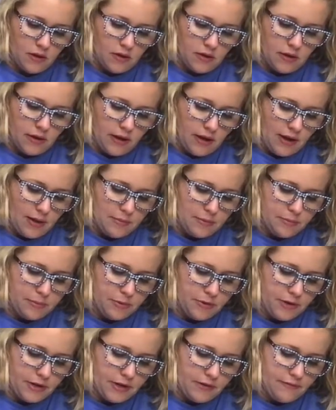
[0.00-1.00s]
Now, I'm a
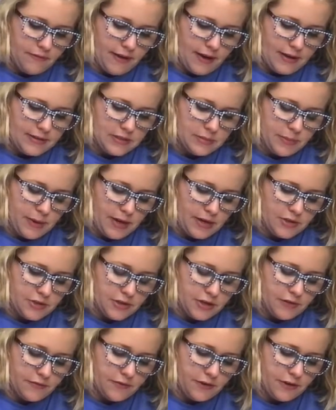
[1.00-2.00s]
pretty fast
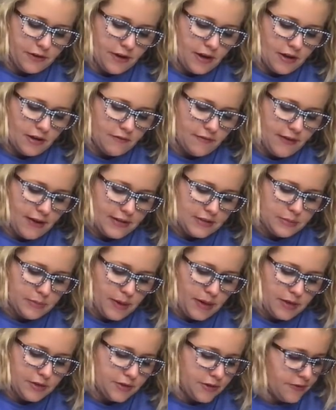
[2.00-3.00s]
painter. If you're not a fast
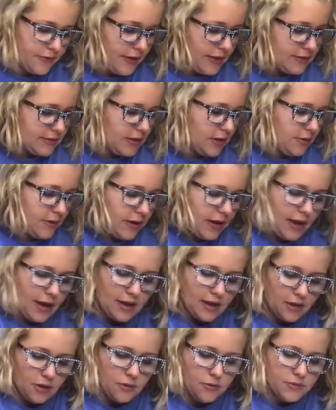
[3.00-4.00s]
painter, that's okay.
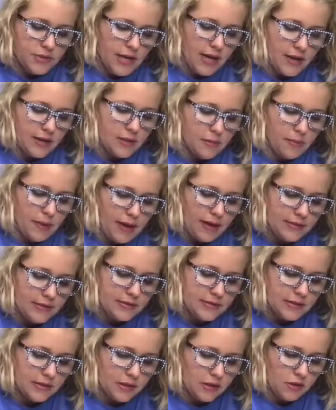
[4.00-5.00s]
You take the pace
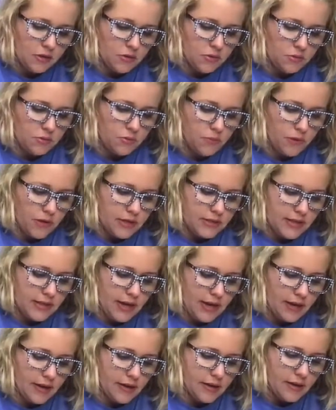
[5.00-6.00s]
that you want to
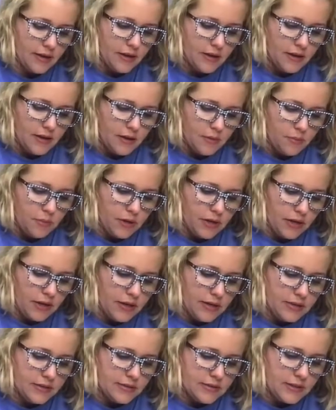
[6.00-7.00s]
take
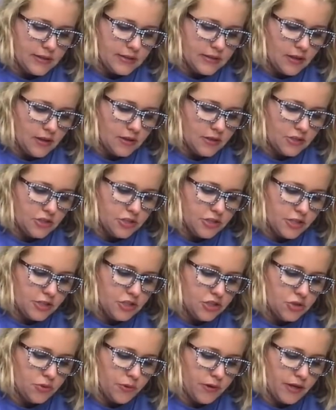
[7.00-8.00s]
because as long as you're
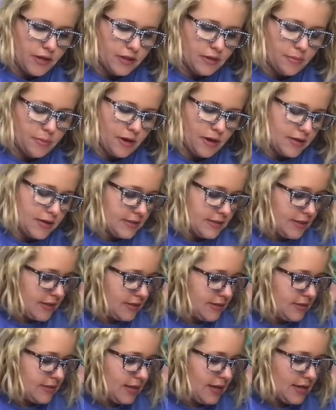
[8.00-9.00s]
enjoying the
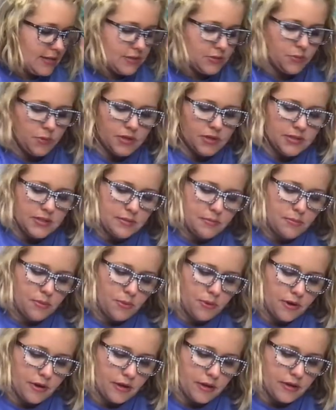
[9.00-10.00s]
process, that's what's
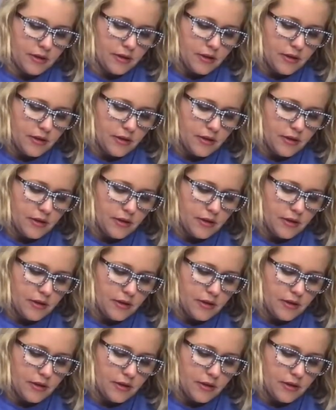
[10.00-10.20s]
important.